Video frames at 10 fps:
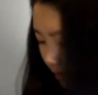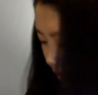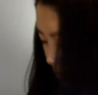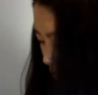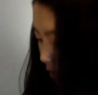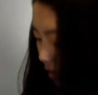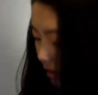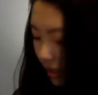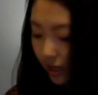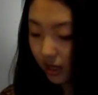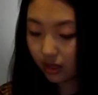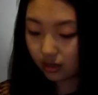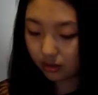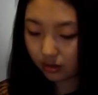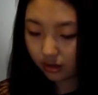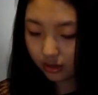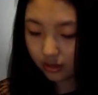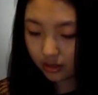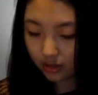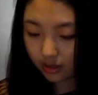So good thing there
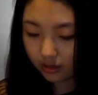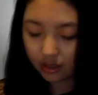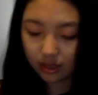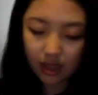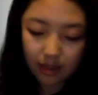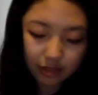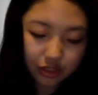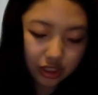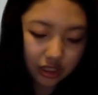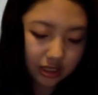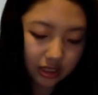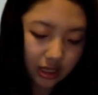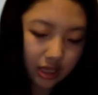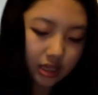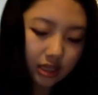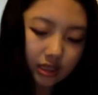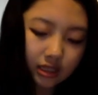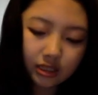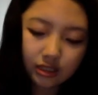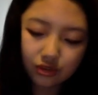isn't any damages,
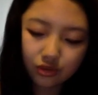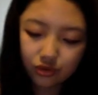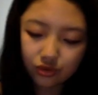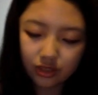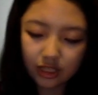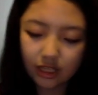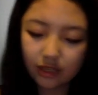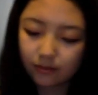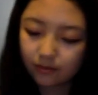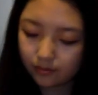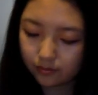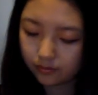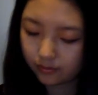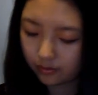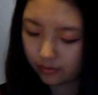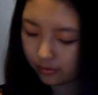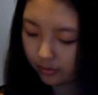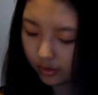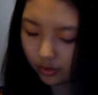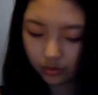because usually
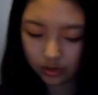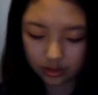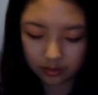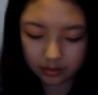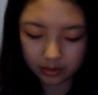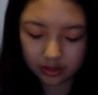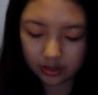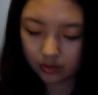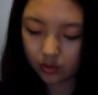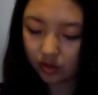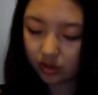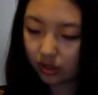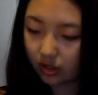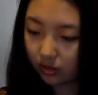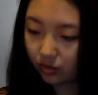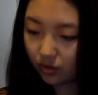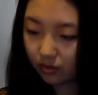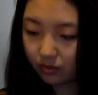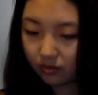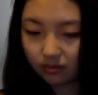what the the
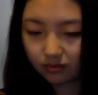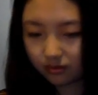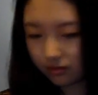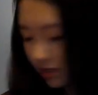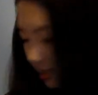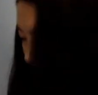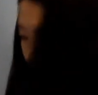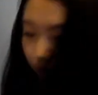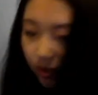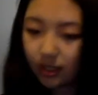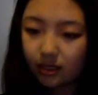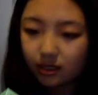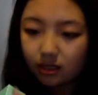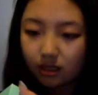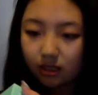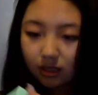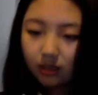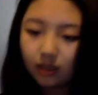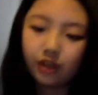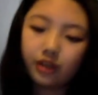group said was
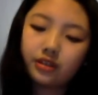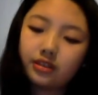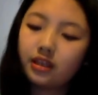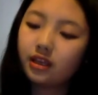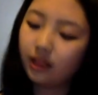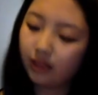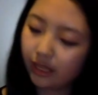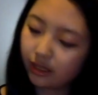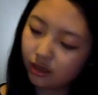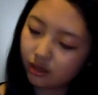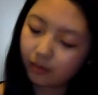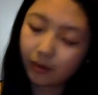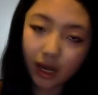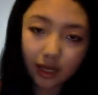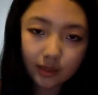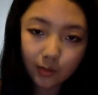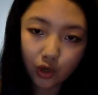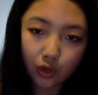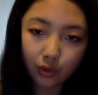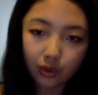there's like the box
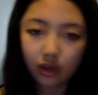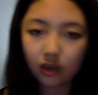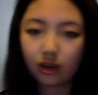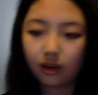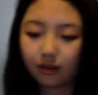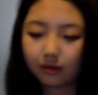broke, the